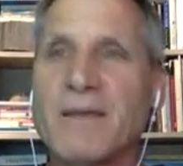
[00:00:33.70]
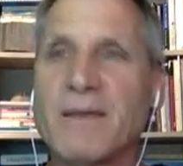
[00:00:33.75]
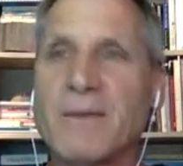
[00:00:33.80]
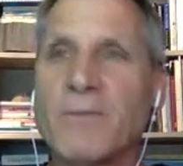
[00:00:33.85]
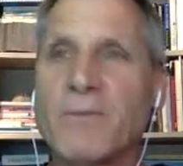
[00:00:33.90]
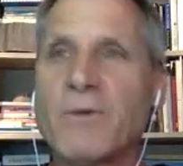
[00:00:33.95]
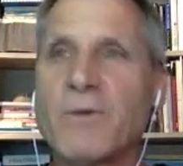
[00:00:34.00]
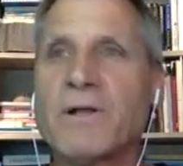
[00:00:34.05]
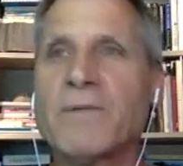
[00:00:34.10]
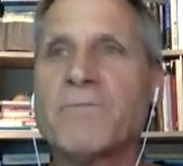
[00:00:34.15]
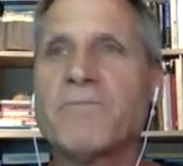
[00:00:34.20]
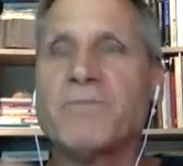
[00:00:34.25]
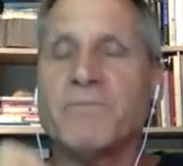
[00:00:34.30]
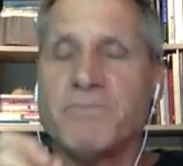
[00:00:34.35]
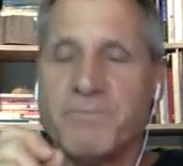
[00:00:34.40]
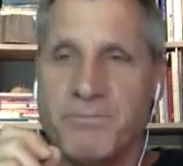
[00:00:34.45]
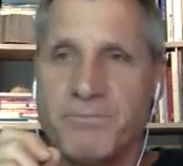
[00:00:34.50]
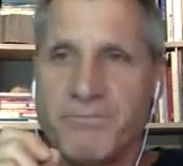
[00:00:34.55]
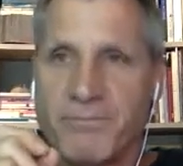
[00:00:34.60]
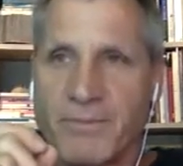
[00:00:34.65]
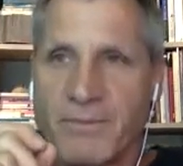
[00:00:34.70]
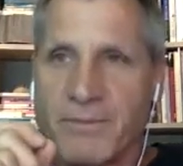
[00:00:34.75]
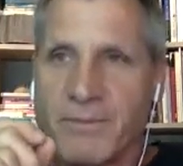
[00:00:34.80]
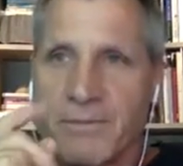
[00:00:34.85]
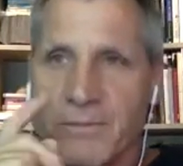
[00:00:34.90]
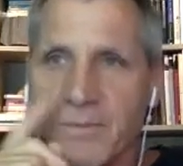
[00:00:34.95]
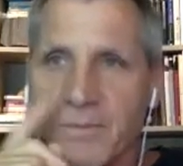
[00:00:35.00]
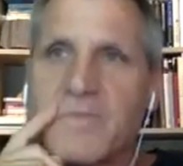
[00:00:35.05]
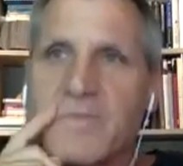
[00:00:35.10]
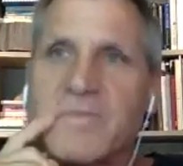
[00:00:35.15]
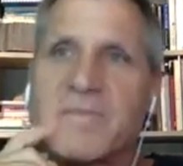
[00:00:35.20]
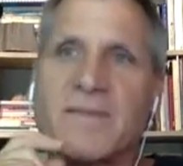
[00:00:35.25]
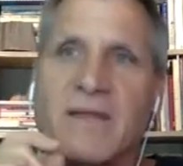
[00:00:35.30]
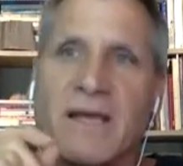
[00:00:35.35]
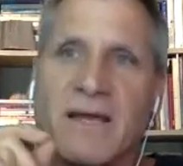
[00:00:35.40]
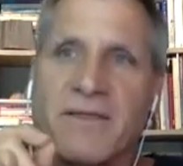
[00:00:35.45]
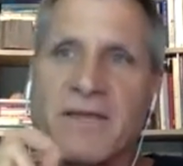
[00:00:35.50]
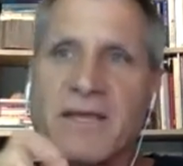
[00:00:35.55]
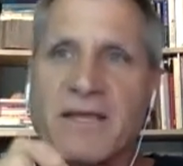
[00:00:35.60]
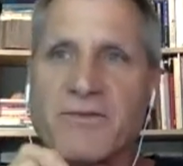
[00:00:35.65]
well,
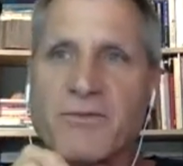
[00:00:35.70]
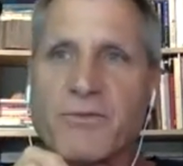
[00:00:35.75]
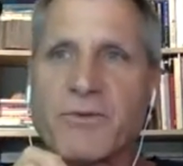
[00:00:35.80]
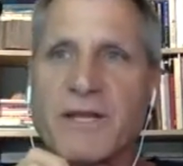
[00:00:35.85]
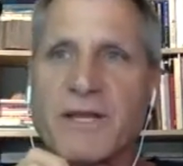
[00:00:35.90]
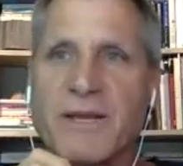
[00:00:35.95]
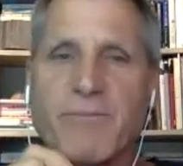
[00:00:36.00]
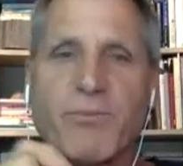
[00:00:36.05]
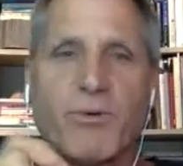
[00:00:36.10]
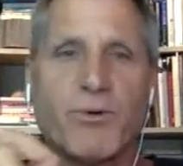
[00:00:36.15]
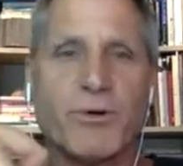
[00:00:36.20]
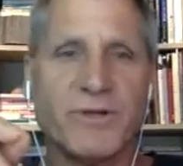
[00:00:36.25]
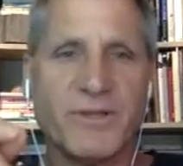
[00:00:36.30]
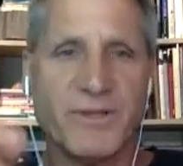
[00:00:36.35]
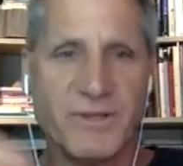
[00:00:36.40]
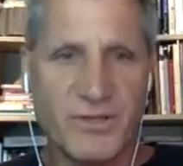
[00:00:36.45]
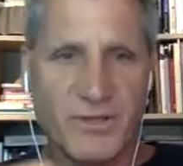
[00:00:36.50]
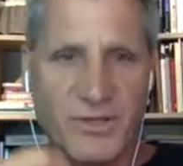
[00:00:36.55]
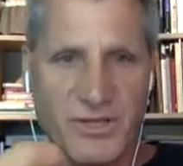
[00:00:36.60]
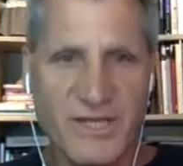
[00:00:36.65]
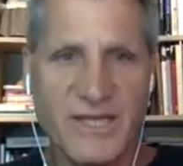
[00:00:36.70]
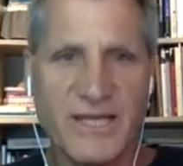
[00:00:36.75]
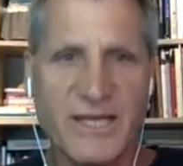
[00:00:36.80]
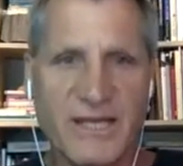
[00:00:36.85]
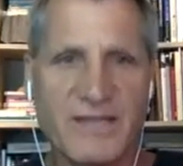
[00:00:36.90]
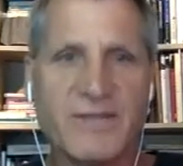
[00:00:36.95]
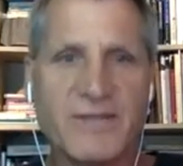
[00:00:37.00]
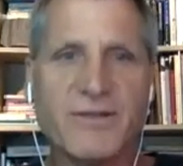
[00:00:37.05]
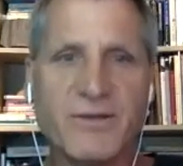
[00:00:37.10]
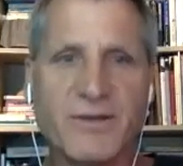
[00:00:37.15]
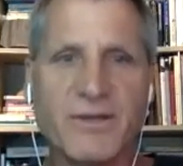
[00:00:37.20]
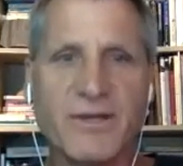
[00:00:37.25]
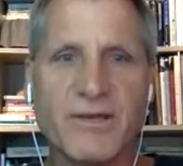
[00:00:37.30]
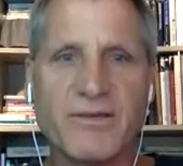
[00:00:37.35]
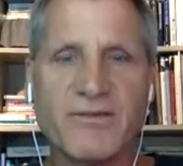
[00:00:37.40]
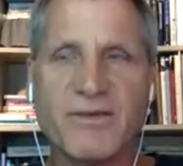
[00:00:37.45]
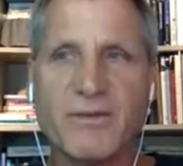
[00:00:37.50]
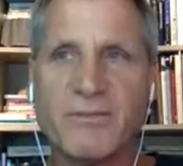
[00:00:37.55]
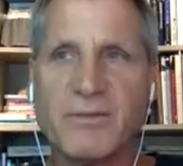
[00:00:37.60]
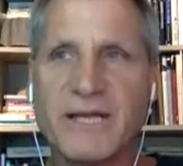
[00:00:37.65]
I think it's really important to dig into
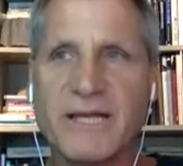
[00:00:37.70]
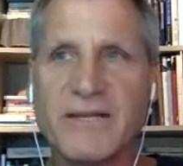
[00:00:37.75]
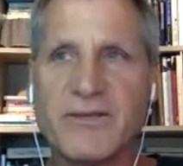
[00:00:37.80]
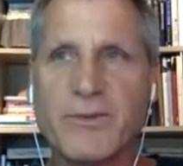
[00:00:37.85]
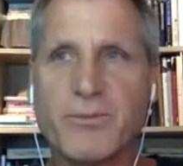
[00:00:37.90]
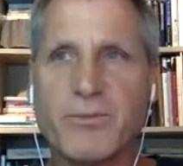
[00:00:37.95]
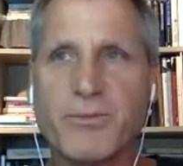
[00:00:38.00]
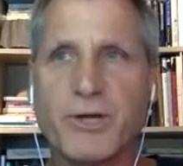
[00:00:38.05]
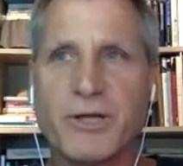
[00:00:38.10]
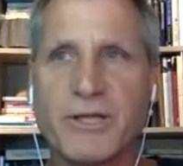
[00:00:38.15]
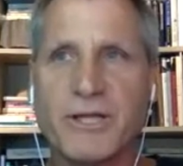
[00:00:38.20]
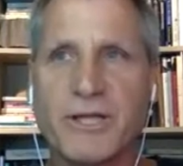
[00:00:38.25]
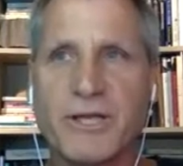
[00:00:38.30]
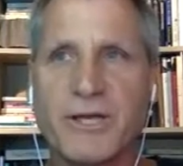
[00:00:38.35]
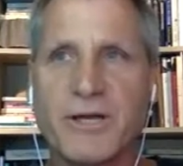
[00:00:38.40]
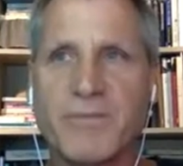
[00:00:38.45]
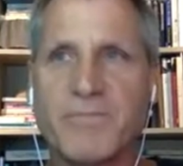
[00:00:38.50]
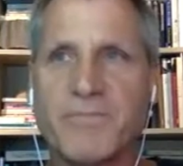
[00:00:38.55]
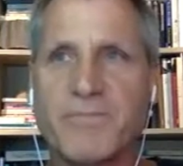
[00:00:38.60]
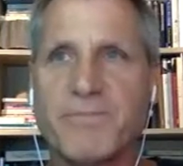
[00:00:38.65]
this. I'm glad you brought that up.